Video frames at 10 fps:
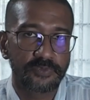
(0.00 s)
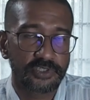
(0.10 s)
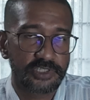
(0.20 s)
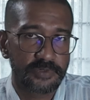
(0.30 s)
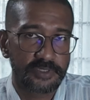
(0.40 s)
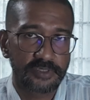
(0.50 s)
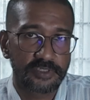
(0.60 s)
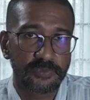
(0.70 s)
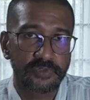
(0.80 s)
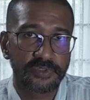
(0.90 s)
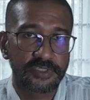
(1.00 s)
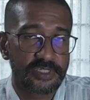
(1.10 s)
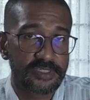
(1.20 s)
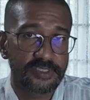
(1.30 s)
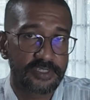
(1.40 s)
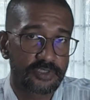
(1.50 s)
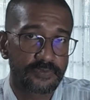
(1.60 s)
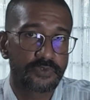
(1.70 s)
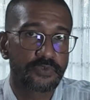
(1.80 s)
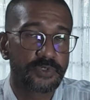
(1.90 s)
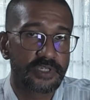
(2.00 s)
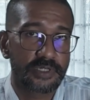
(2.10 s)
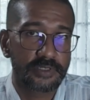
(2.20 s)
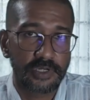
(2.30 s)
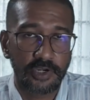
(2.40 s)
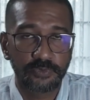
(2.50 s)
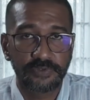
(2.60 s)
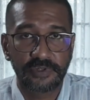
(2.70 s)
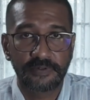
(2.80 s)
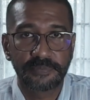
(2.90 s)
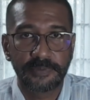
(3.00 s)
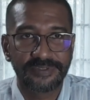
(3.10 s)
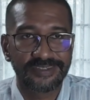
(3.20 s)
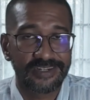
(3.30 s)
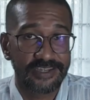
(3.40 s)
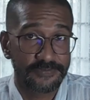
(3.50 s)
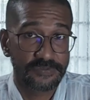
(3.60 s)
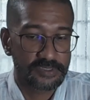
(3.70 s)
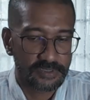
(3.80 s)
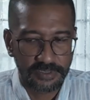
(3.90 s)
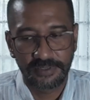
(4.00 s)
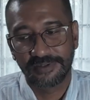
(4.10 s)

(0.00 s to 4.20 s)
Watch our testimonials, get a sense of who we are, how we've helped people's lives,